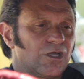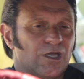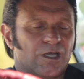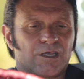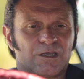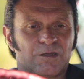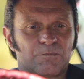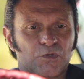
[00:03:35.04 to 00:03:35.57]

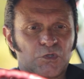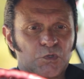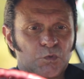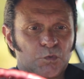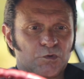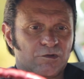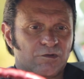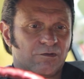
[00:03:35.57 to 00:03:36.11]
um,
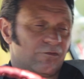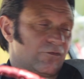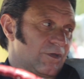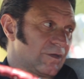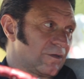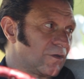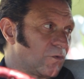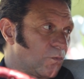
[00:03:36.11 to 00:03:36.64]
you
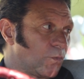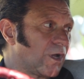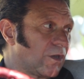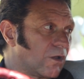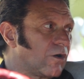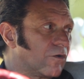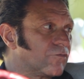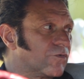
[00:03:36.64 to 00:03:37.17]
were
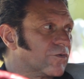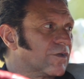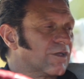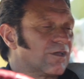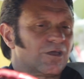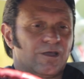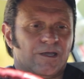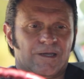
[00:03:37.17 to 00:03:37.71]
well off,
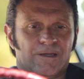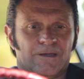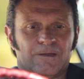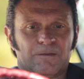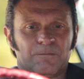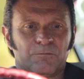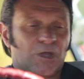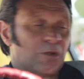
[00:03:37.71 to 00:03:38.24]

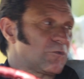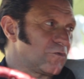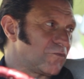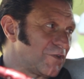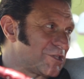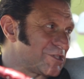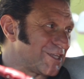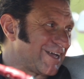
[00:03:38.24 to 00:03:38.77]
um, a
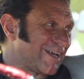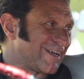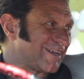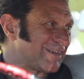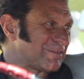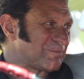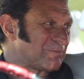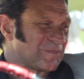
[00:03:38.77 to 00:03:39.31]
movie star,